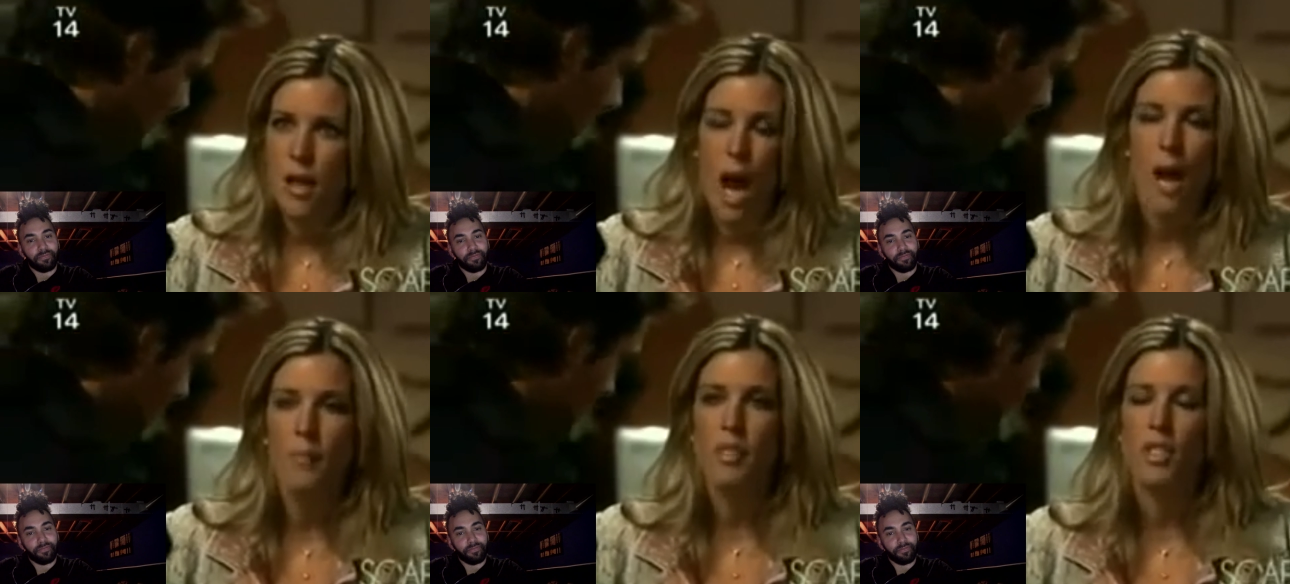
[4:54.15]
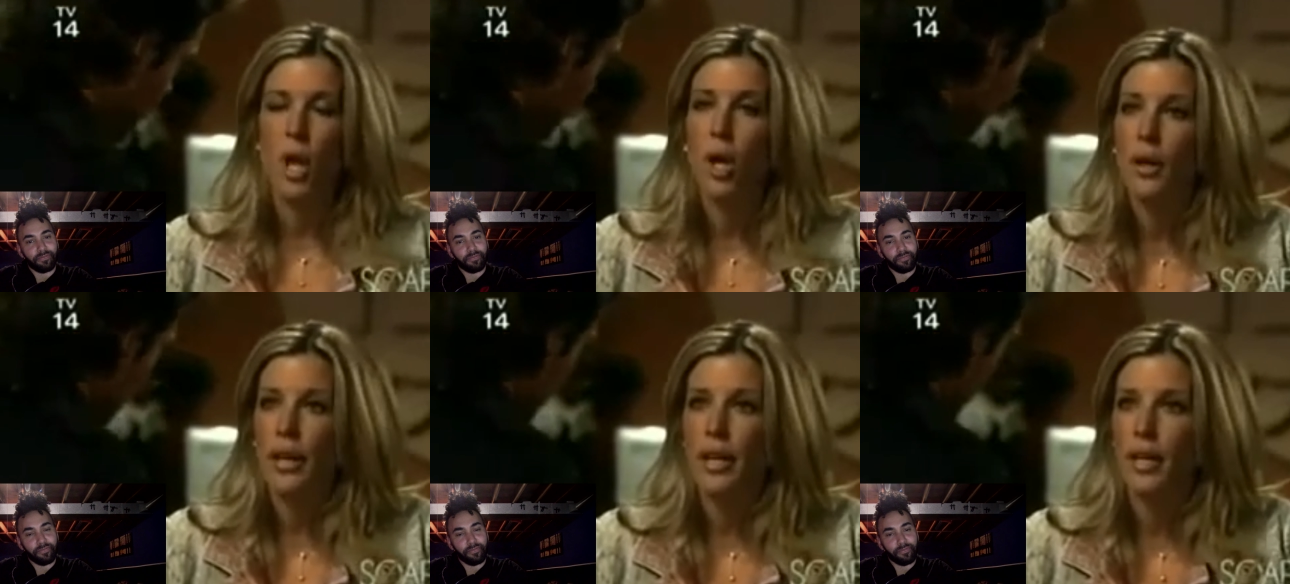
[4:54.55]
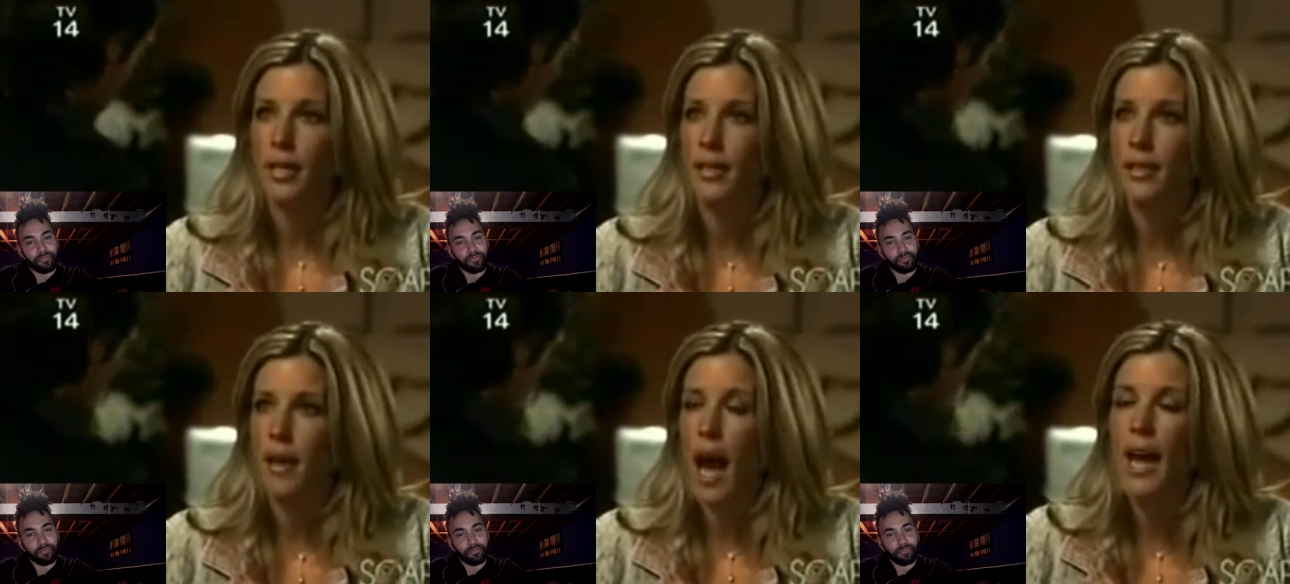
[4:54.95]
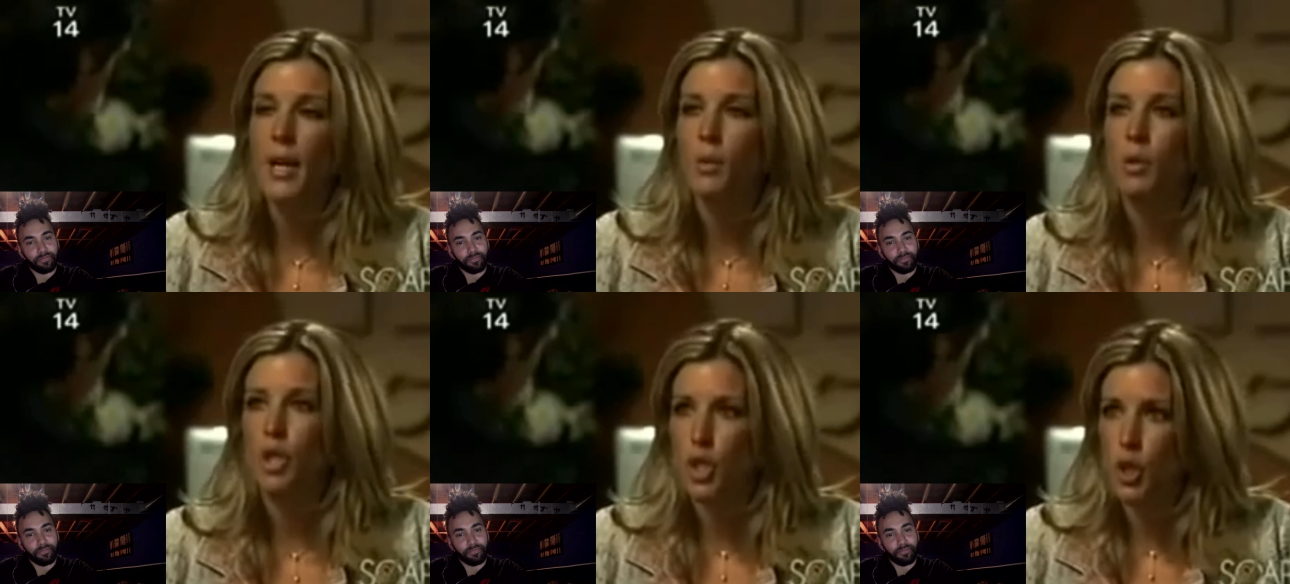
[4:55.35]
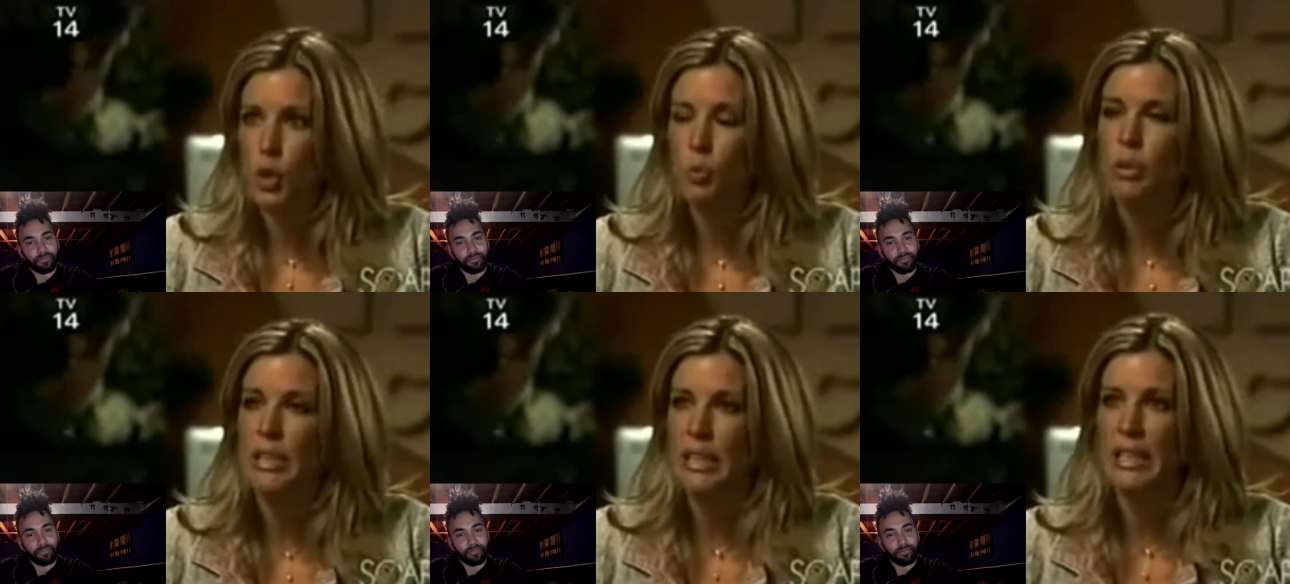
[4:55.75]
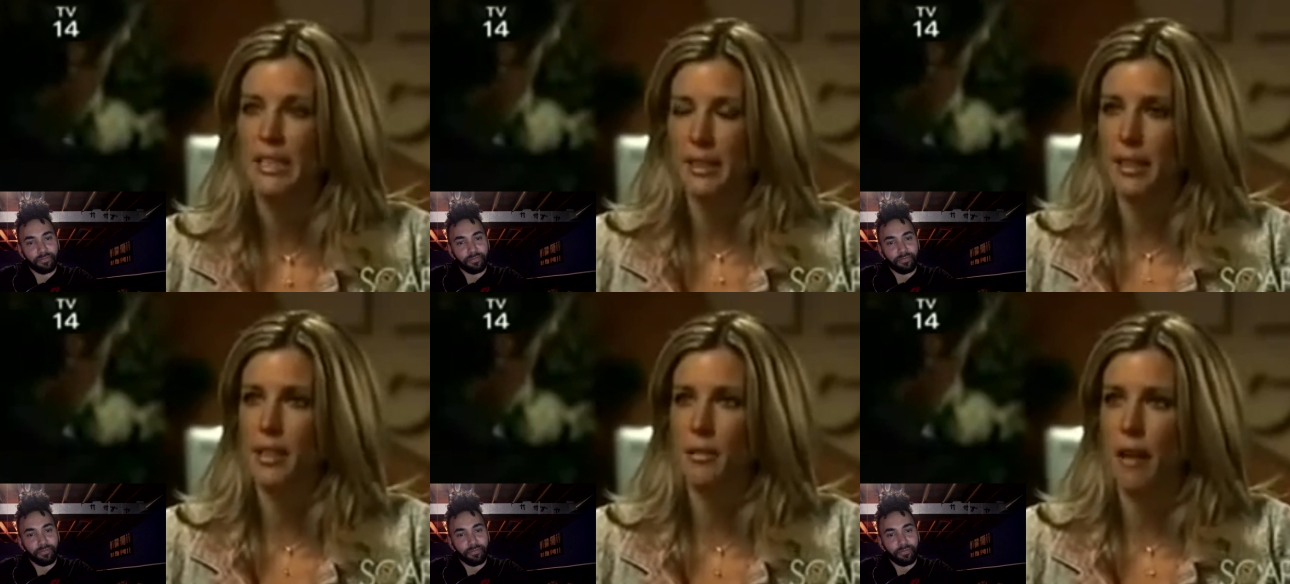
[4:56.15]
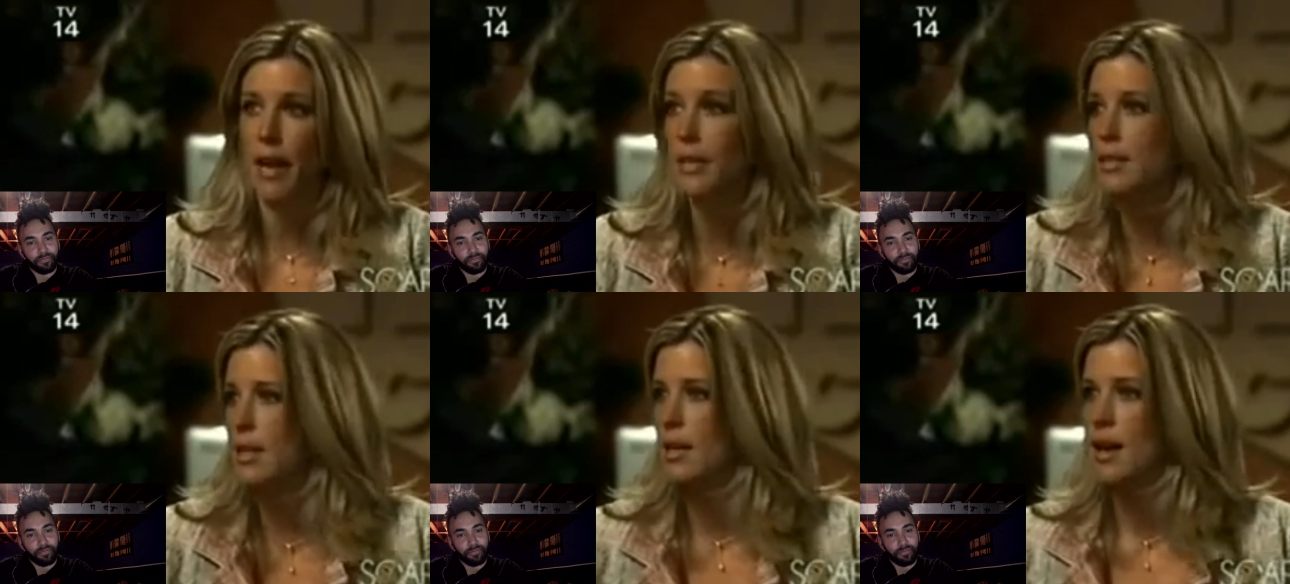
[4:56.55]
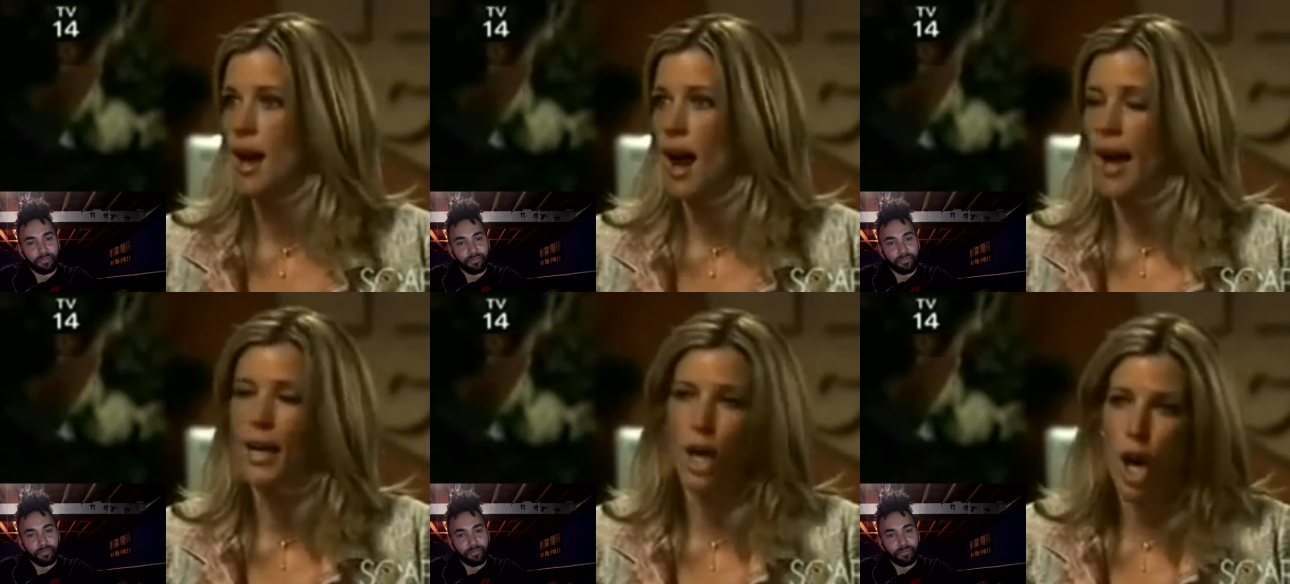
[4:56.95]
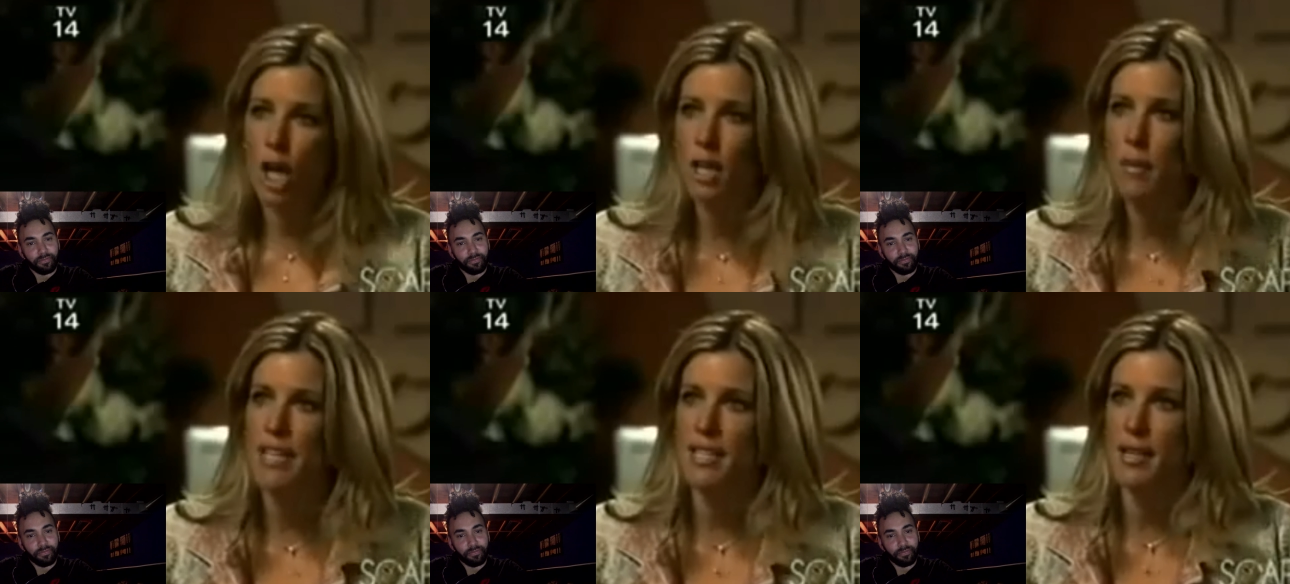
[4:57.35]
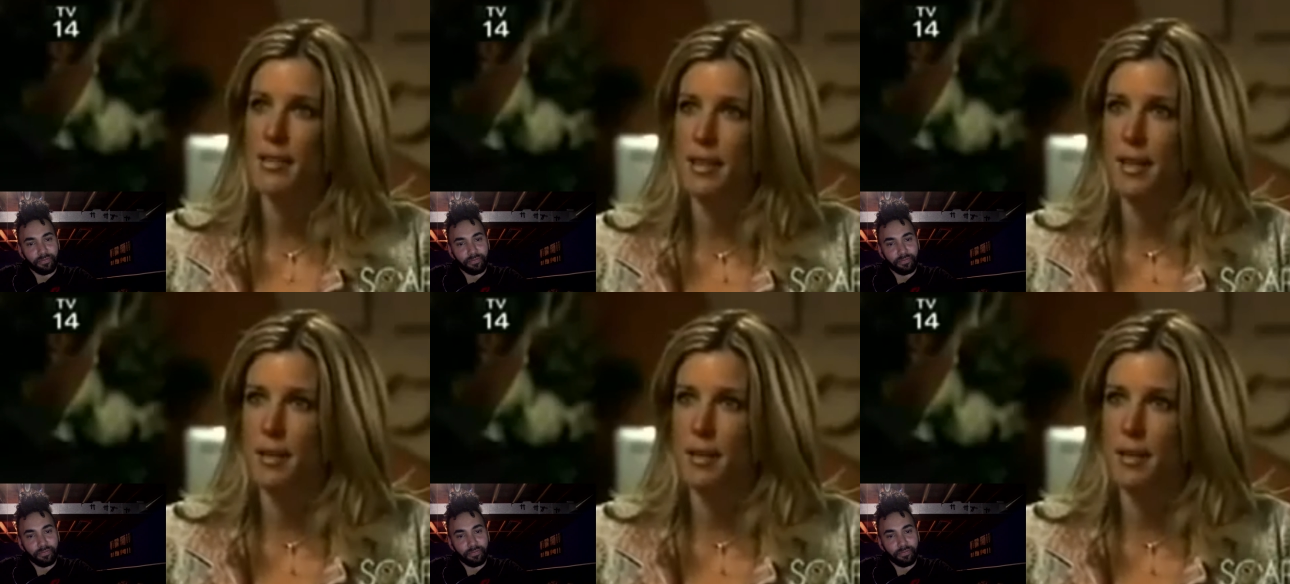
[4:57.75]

Speaker 1: I'm sorry. I don't do politically correct. I call him as I